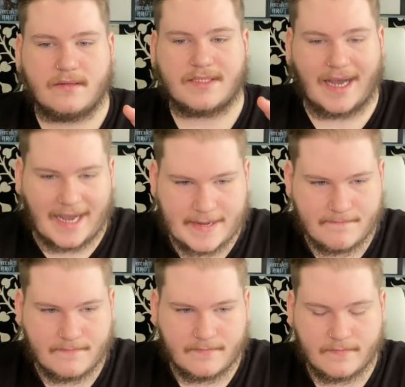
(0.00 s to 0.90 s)

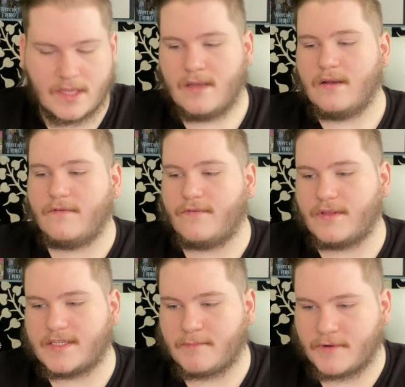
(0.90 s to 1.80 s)
time
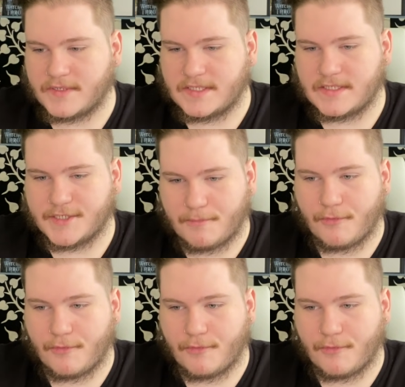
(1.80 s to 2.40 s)
for this person to